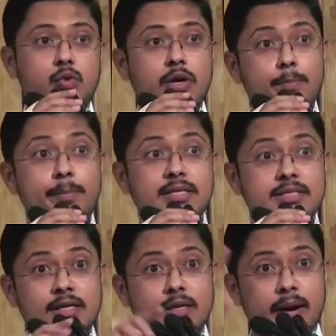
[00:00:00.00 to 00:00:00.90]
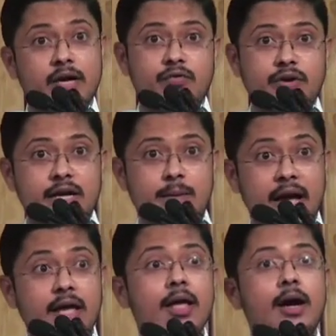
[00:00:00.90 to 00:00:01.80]
to compensate the might of India
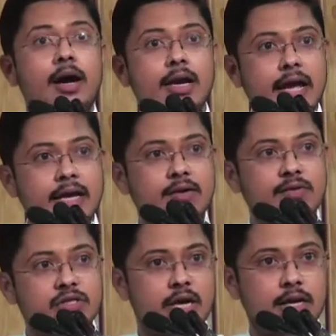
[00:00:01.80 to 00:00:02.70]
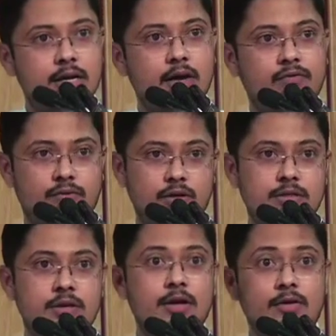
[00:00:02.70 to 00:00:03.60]
by aligning with China first,